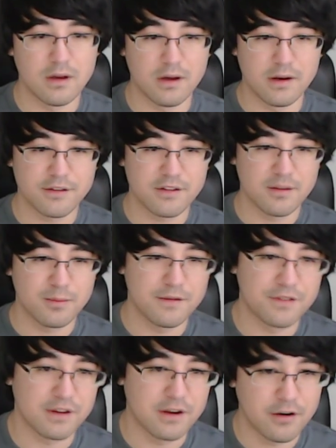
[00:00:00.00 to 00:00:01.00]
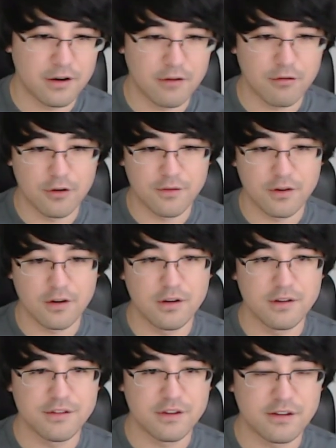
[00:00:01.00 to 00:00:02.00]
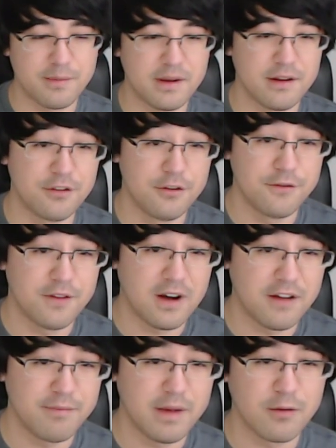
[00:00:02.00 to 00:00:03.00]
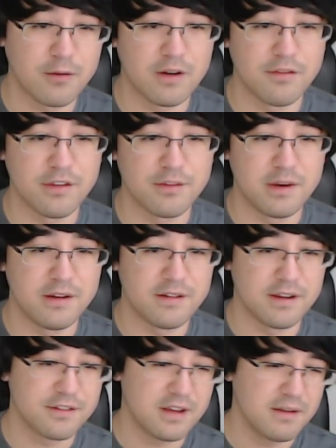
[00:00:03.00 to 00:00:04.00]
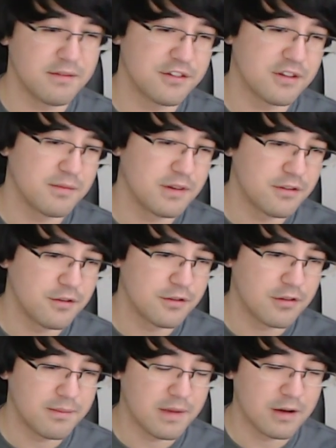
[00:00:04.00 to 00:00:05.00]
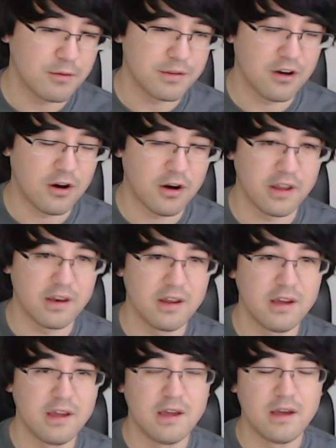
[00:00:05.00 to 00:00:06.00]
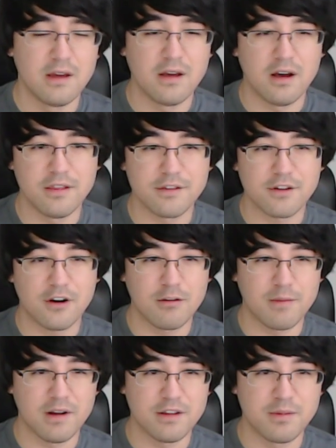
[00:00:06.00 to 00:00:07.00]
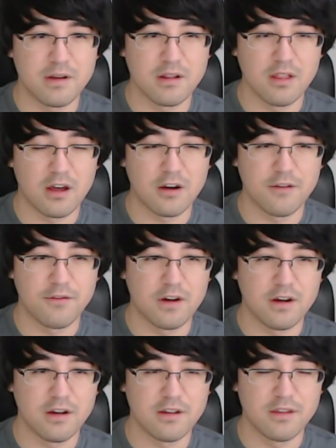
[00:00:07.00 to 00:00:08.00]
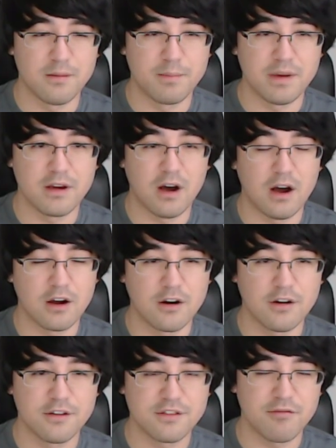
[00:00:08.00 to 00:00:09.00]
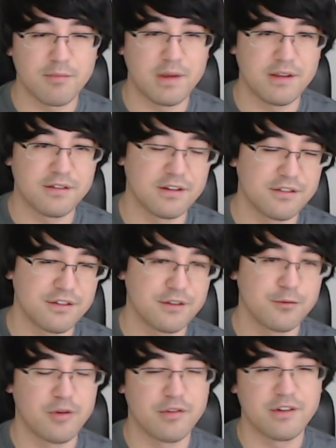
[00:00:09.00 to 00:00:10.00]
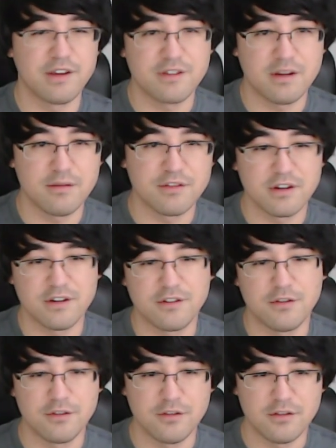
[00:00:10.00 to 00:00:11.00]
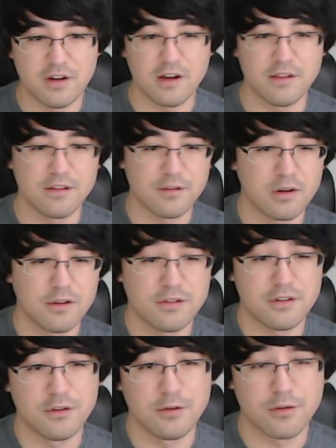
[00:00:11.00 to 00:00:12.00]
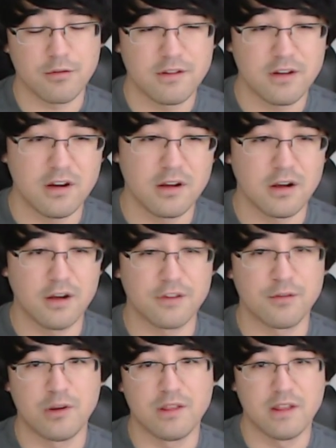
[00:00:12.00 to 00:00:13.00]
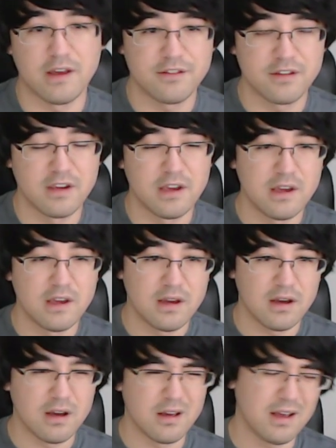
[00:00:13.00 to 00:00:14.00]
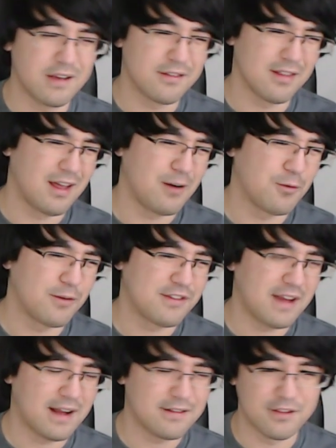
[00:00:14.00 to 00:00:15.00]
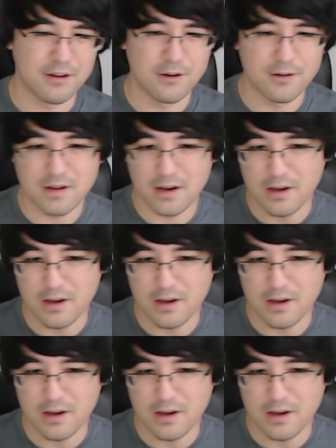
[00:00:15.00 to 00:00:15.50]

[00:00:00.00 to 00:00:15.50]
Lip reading: Next up we have Security Rover, 6 mana 2/5 mech. Whenever this minion takes damage, summon a 2/3 mech with Taunt. This card reminds me a lot of the Big Hogger, 7 mana 6/6. Whenever it takes damage, get a 2/2 Taunt. This one gives you a 2/3 Taunt, costs 1 less. It has a lot worse stats though.